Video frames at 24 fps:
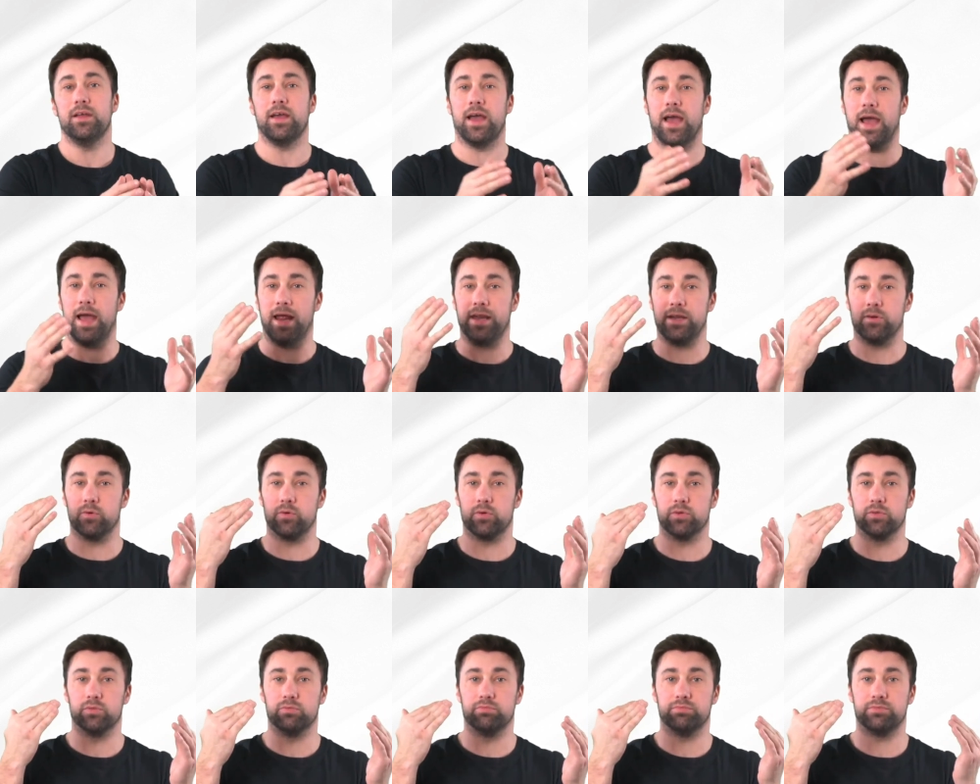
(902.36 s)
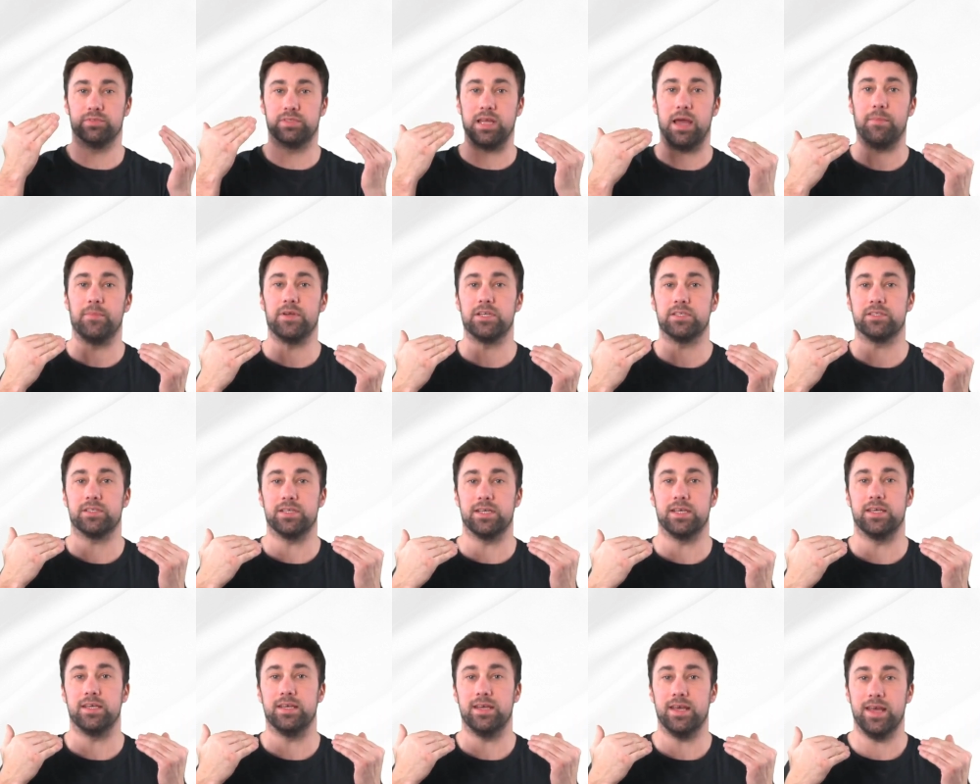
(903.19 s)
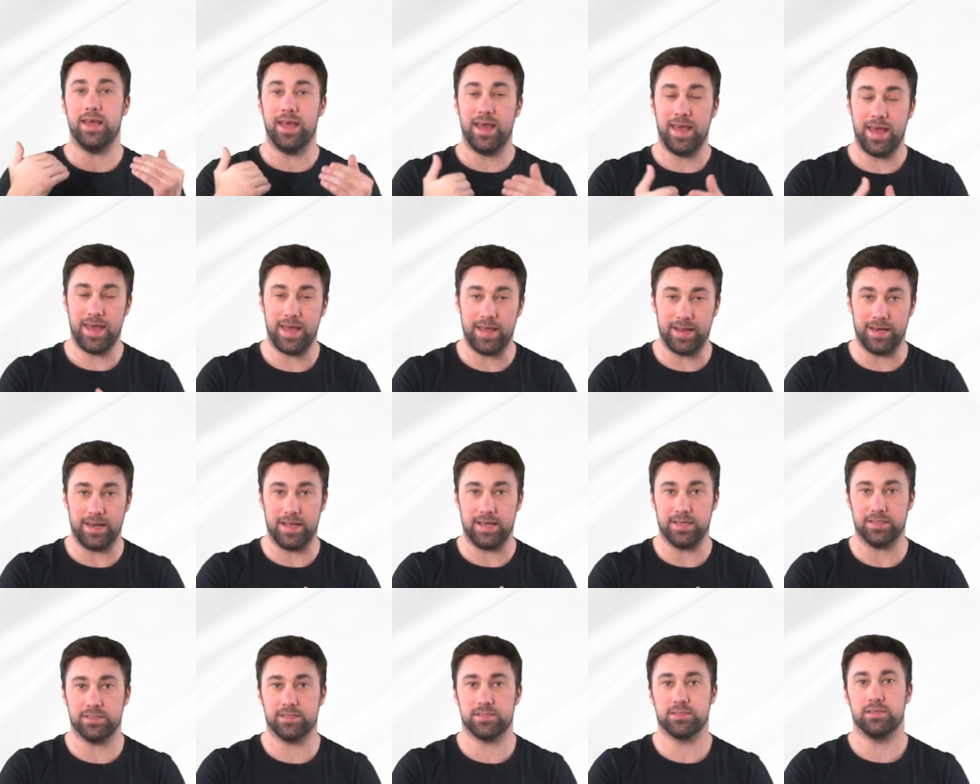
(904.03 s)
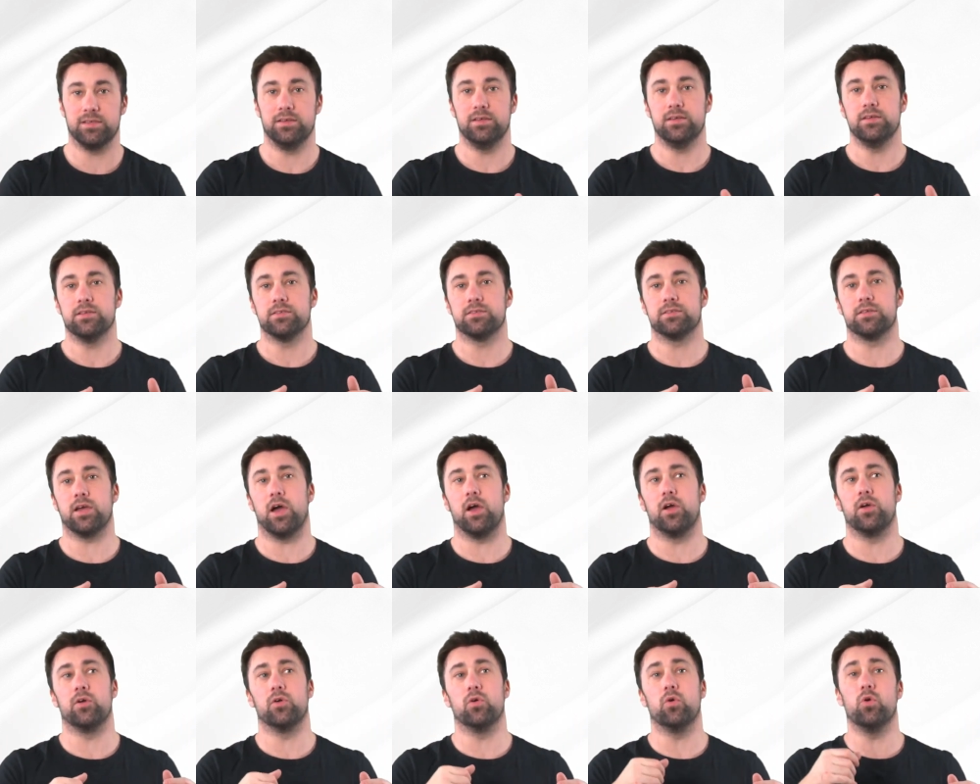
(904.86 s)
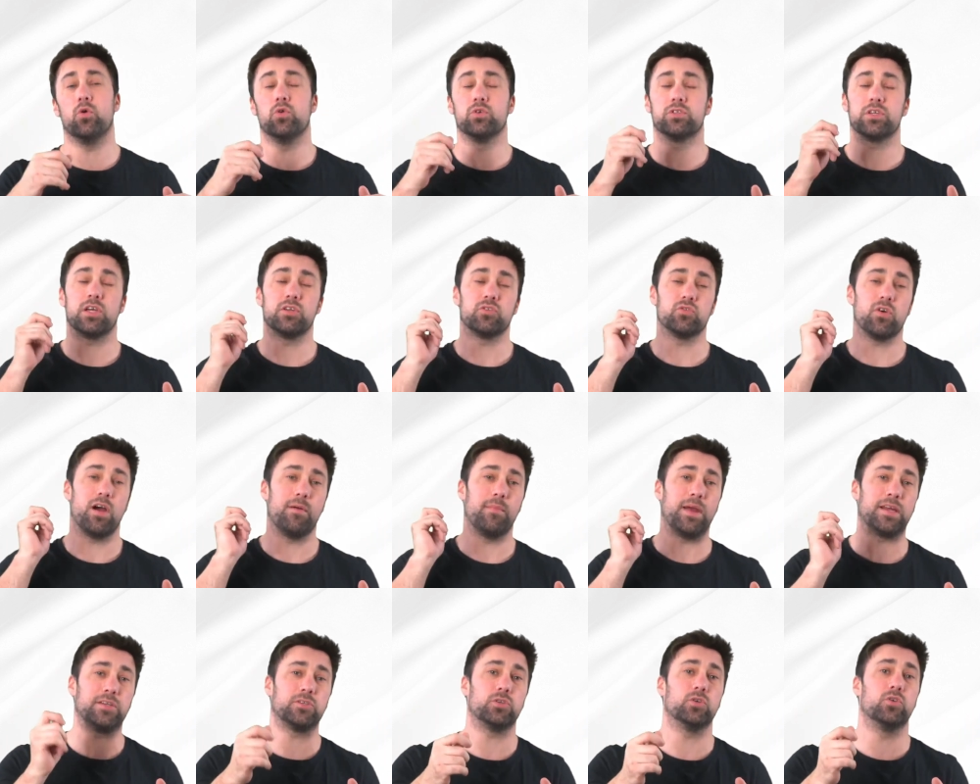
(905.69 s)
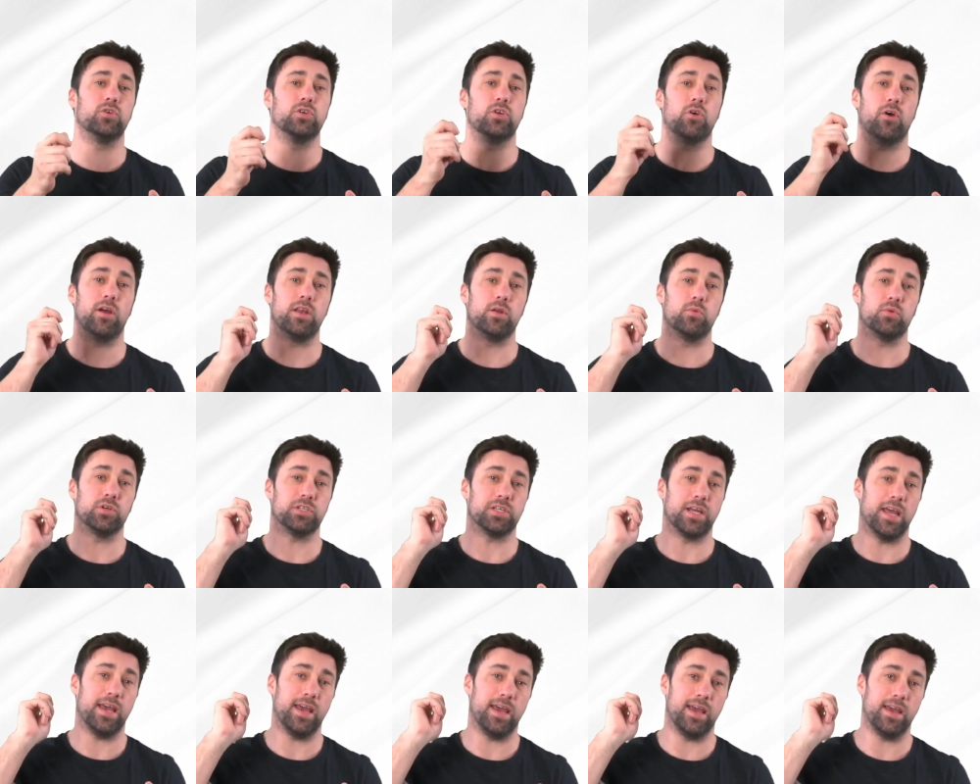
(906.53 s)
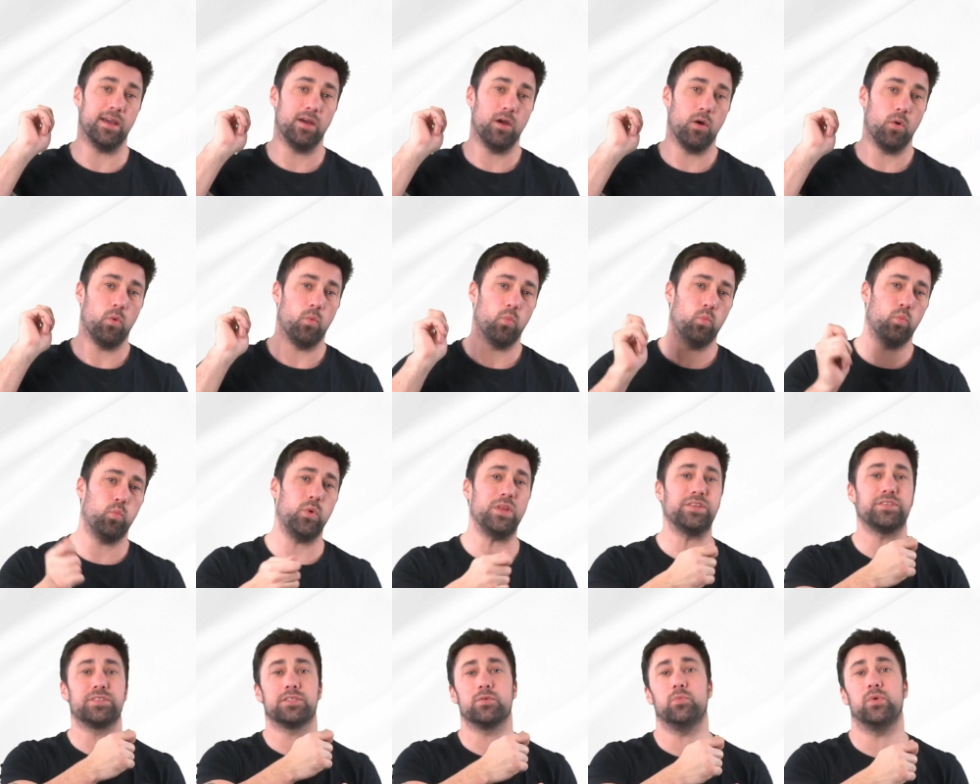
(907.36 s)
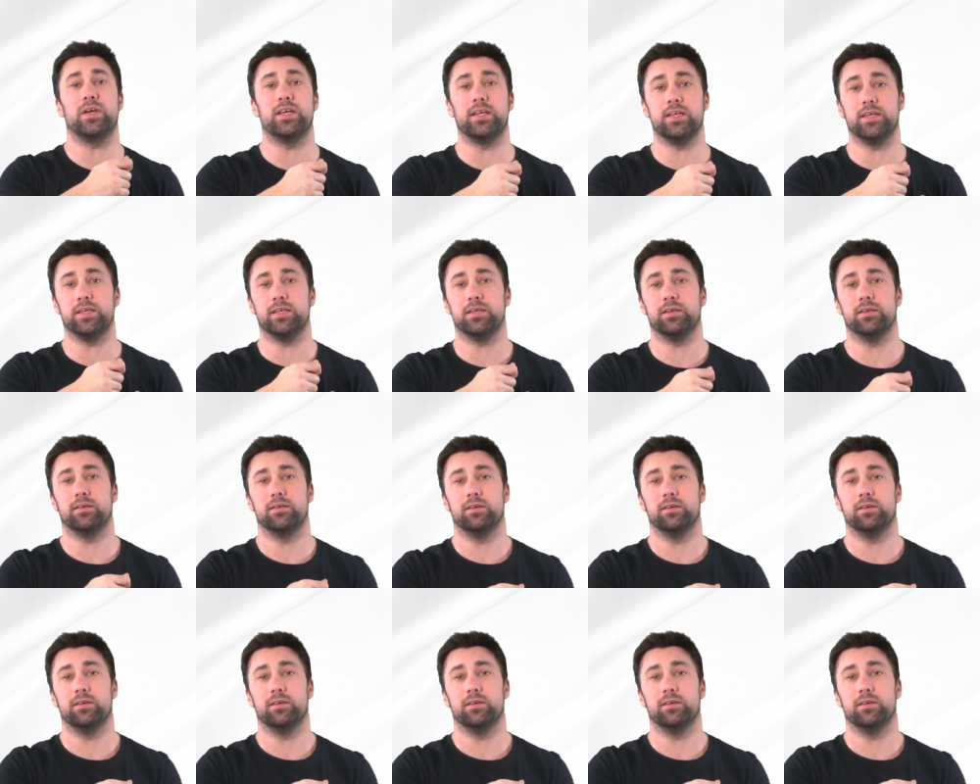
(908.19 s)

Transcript: and it will damage the hair less. So also try and make sure you only wash your hair once a week.